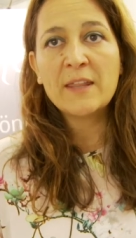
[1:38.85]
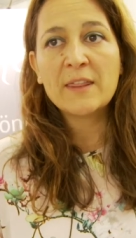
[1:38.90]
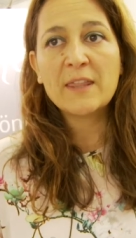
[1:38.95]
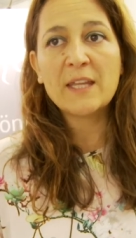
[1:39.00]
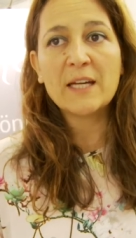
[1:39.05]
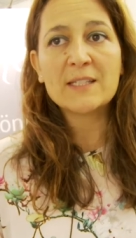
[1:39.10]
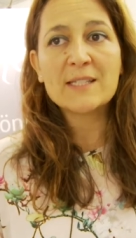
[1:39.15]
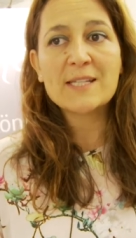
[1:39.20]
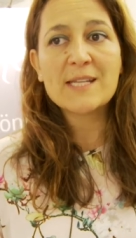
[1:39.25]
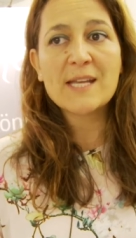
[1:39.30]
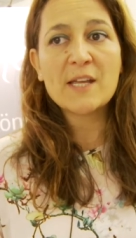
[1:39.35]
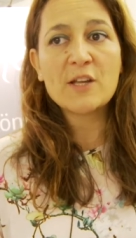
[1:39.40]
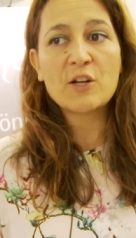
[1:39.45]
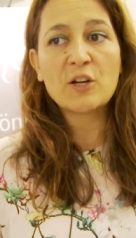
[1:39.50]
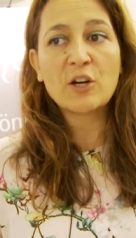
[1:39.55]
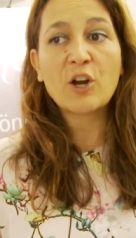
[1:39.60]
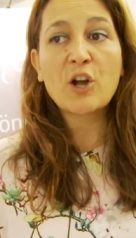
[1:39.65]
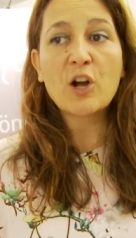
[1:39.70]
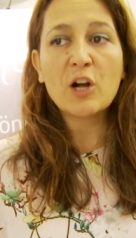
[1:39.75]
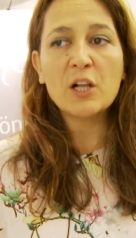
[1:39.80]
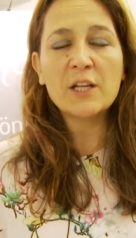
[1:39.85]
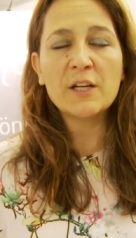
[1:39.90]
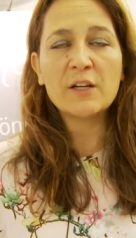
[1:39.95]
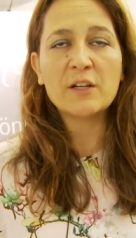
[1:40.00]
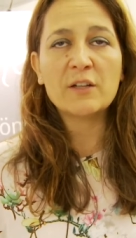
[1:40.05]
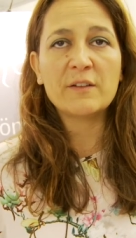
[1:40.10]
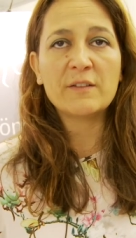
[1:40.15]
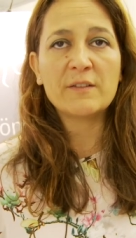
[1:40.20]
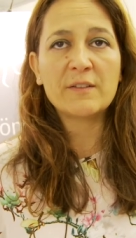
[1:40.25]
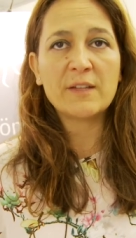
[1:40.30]
that they are calling
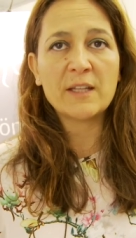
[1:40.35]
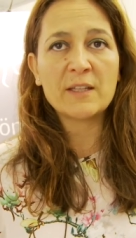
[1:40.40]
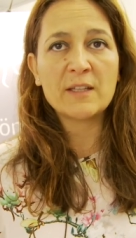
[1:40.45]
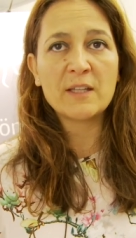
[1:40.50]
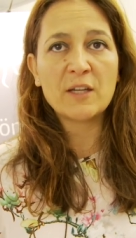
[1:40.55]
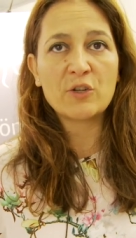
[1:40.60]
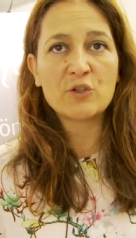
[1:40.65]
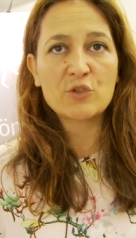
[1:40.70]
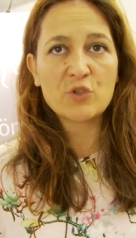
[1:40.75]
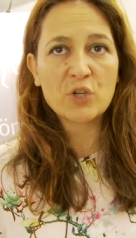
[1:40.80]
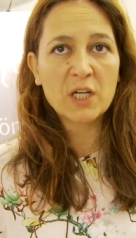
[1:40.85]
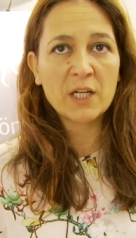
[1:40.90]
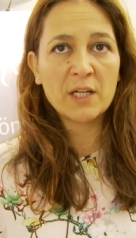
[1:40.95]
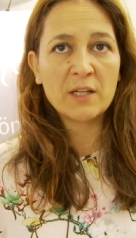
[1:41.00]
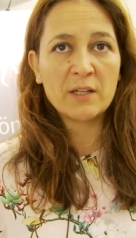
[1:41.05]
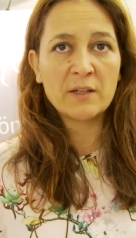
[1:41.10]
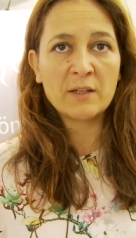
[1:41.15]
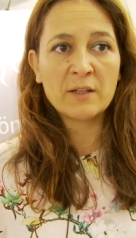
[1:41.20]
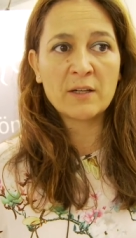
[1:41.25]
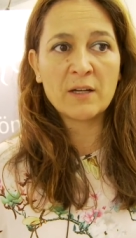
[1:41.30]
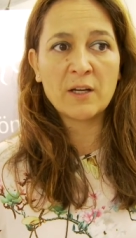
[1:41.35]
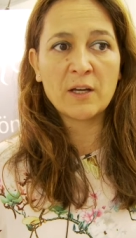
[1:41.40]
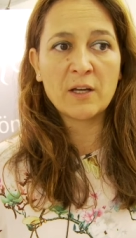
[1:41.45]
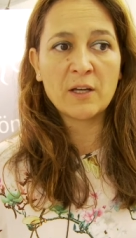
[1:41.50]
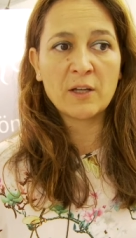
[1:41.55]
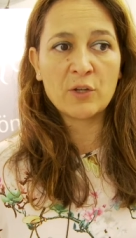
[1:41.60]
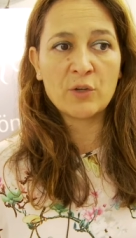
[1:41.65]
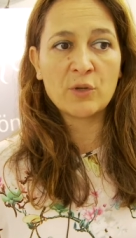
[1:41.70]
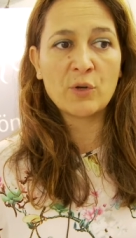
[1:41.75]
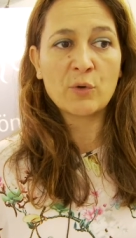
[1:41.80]
us, and they're trying
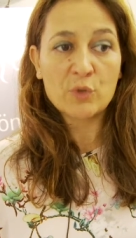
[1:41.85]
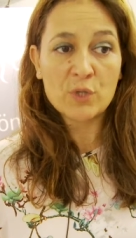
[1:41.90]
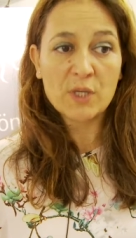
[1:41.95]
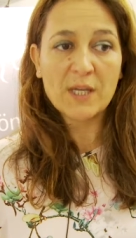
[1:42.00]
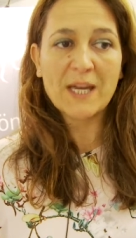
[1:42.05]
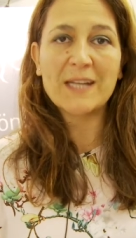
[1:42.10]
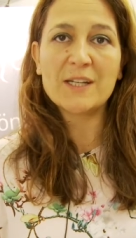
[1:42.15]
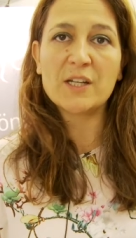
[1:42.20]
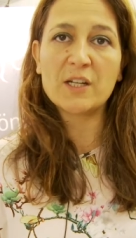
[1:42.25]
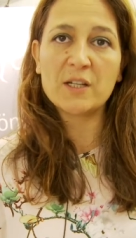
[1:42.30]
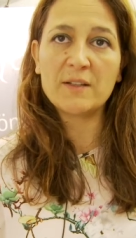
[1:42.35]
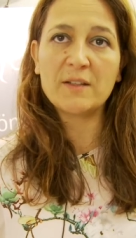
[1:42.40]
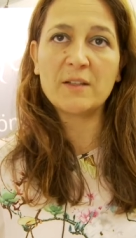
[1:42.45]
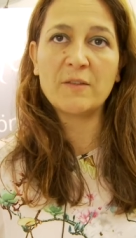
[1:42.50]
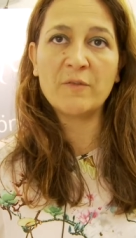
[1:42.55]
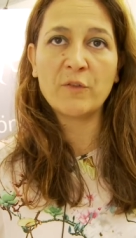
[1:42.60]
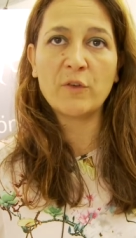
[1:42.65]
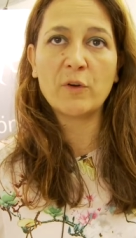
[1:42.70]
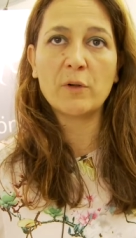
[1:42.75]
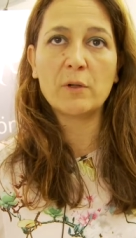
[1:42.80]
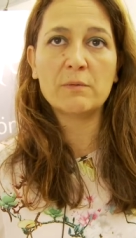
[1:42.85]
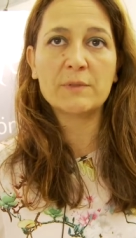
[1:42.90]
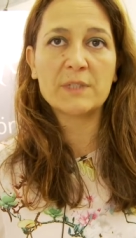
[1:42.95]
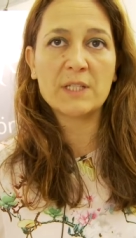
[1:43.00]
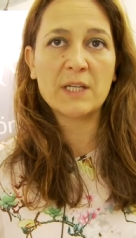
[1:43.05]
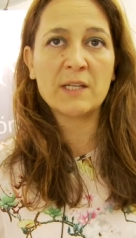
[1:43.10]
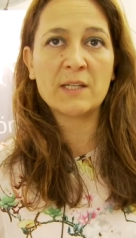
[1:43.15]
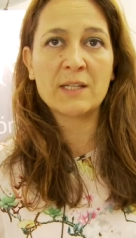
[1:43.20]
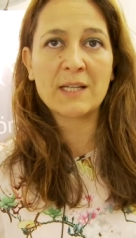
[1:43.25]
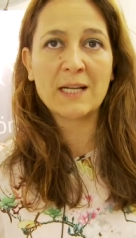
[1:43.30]
uh, you know, to get us
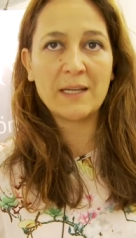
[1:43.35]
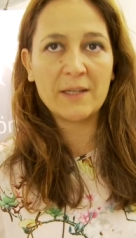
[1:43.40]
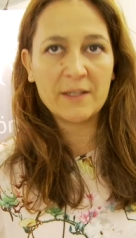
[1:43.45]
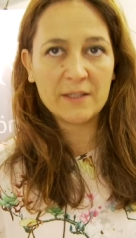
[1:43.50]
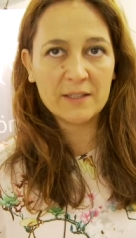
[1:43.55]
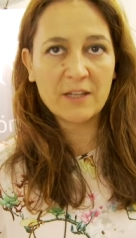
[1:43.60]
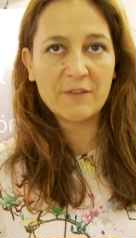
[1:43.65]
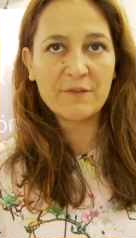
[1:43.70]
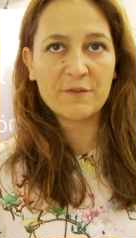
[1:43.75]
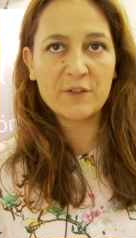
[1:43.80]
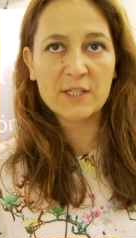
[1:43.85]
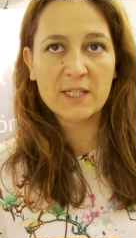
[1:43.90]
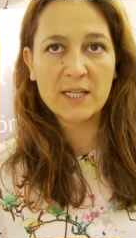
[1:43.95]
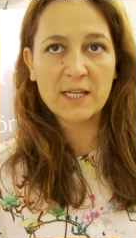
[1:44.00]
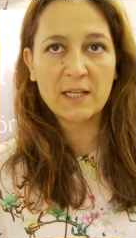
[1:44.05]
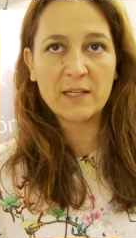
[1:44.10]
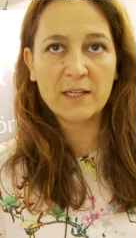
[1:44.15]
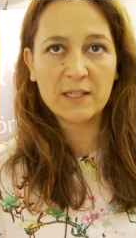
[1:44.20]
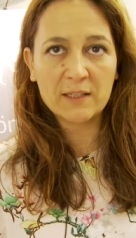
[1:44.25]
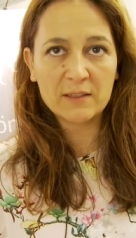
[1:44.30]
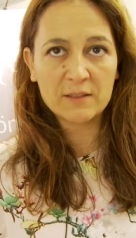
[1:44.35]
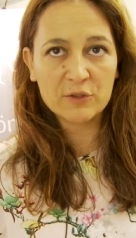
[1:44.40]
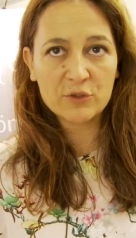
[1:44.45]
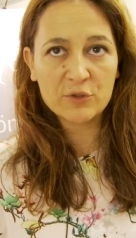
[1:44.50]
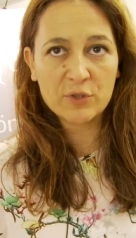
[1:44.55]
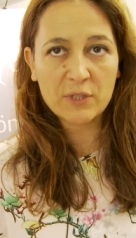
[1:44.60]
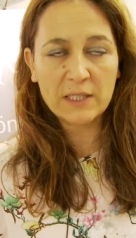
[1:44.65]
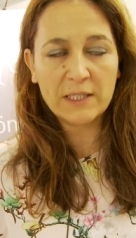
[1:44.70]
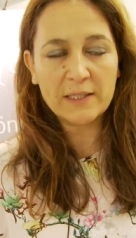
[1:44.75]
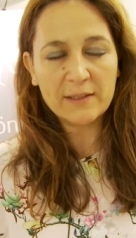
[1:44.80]
involved in clin different clinical,
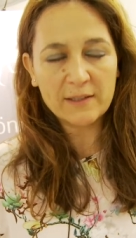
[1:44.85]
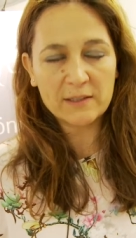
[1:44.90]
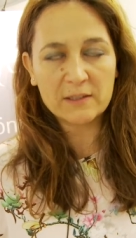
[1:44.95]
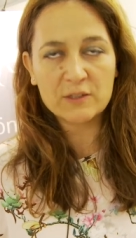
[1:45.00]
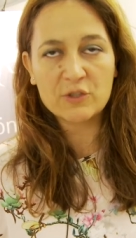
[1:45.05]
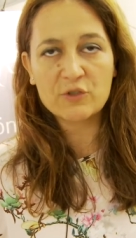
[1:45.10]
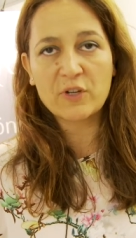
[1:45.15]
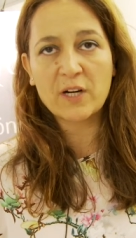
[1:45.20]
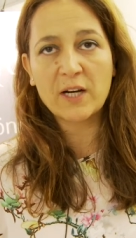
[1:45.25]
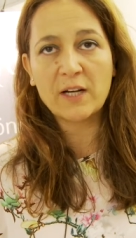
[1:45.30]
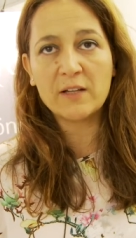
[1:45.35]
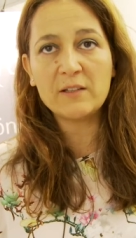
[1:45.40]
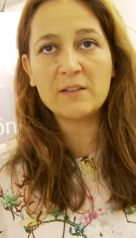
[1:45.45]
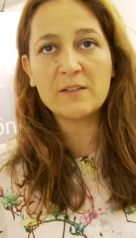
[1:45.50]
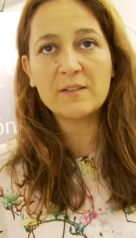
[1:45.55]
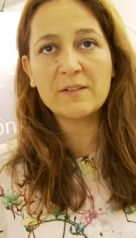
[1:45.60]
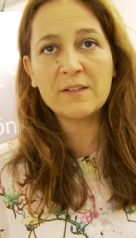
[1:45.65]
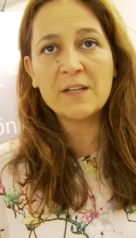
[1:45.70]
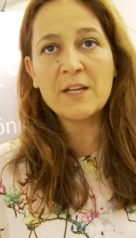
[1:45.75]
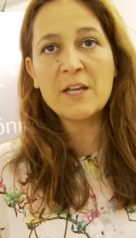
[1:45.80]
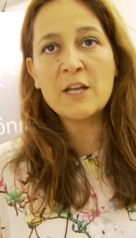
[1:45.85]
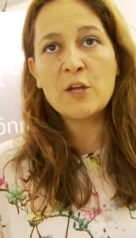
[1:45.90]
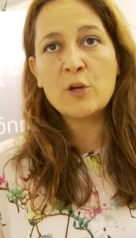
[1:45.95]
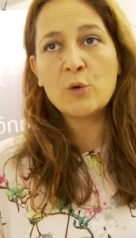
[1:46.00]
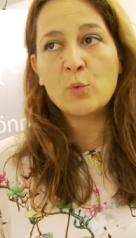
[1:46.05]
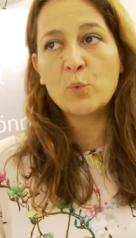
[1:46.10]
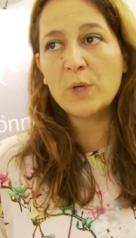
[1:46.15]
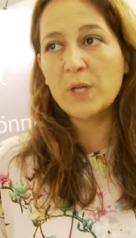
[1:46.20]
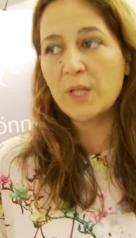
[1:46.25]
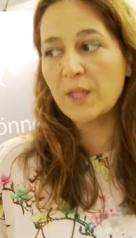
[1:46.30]
clinical trials
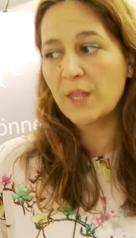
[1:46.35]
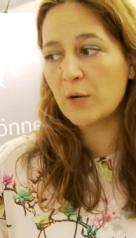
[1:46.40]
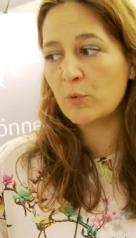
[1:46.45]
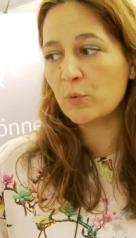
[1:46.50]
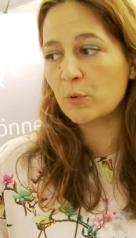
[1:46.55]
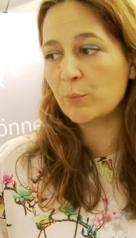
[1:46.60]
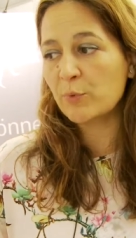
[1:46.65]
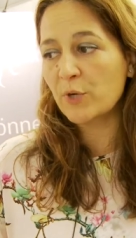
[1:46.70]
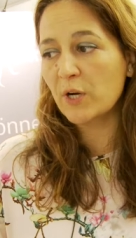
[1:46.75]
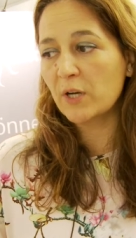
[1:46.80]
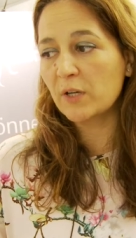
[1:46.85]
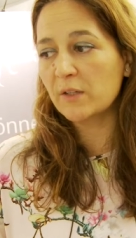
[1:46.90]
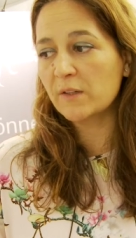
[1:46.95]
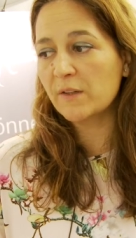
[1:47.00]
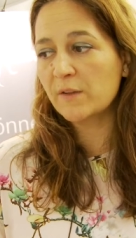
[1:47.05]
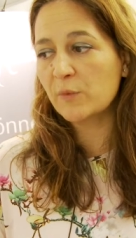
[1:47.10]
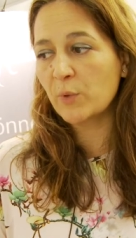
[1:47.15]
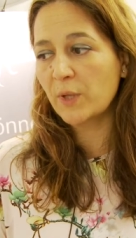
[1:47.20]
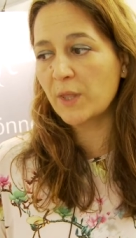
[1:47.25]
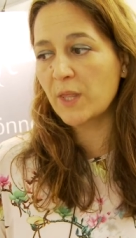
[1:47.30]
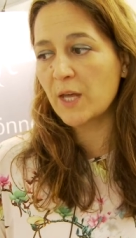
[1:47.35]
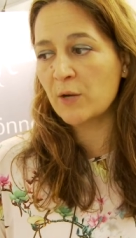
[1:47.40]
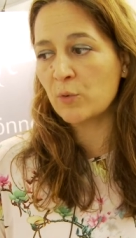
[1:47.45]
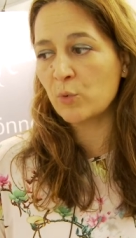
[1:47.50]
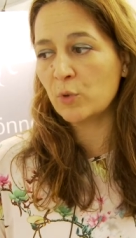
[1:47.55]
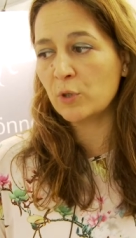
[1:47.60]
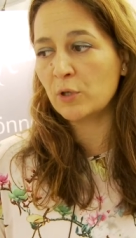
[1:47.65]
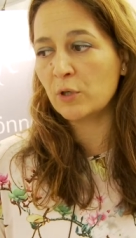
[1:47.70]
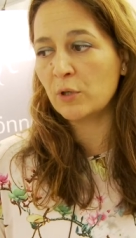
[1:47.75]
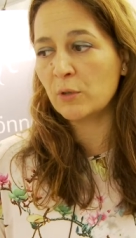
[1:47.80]
with our products, with
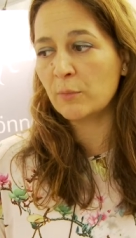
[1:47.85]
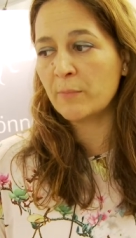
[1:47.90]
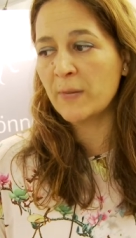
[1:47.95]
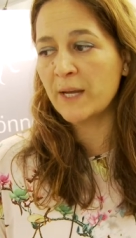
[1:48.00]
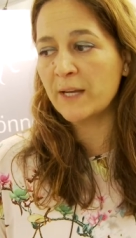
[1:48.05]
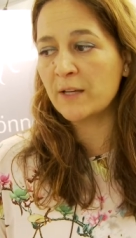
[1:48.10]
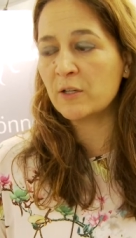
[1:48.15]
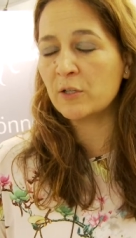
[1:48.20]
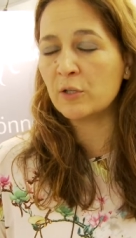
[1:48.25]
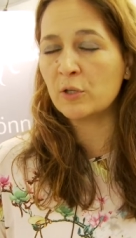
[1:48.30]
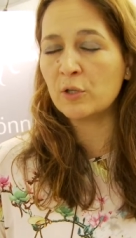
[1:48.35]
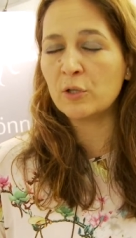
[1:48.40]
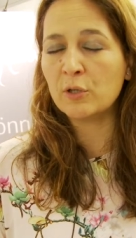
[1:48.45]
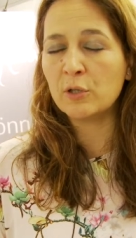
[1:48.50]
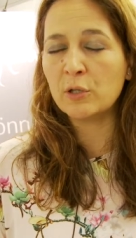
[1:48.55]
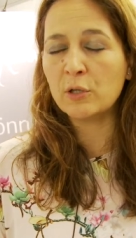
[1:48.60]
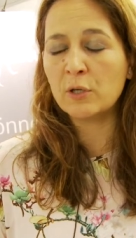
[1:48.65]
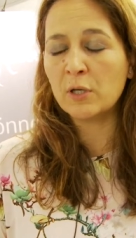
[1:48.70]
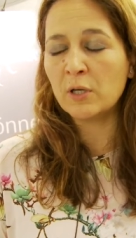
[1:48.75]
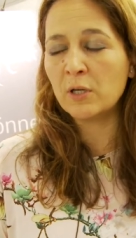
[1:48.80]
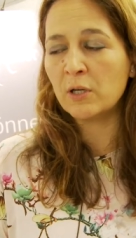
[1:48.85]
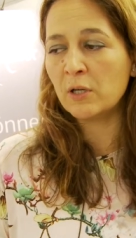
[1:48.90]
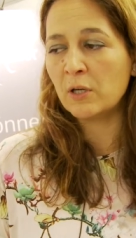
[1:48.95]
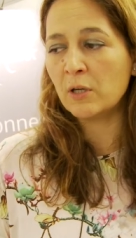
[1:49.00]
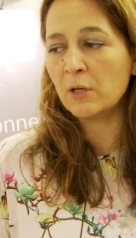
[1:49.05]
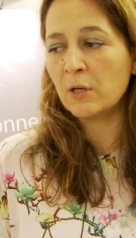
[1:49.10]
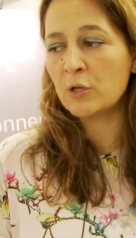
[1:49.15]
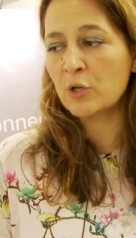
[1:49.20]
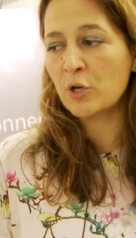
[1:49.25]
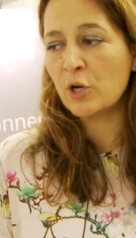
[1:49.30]
our
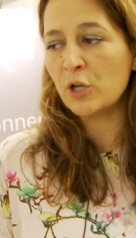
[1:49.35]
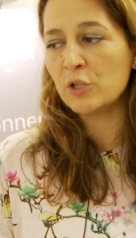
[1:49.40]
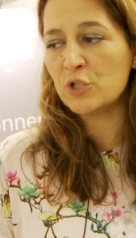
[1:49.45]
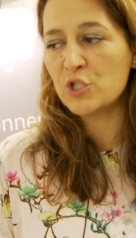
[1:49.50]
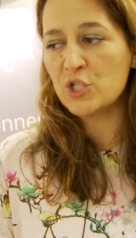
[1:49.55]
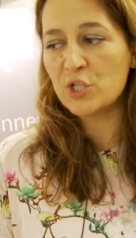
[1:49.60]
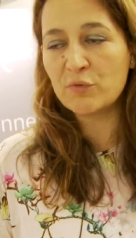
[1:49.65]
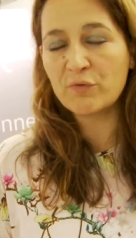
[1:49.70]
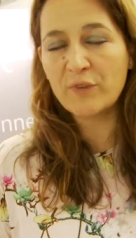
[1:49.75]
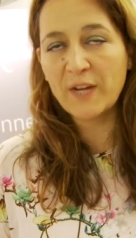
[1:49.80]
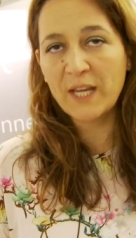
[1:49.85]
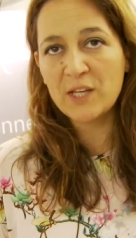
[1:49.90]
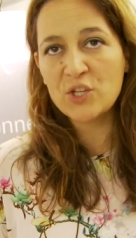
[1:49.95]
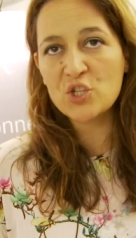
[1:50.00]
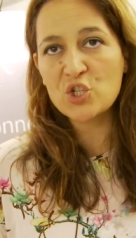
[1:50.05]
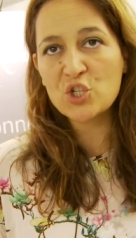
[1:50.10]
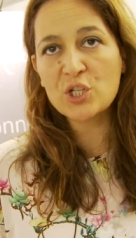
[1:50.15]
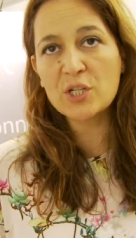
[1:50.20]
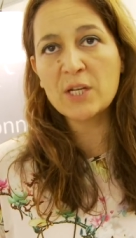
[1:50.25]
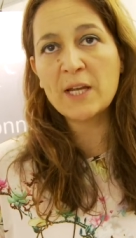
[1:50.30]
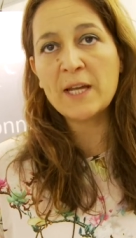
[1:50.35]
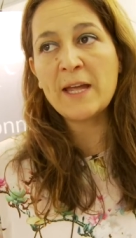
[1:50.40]
myco-oncology uh, range,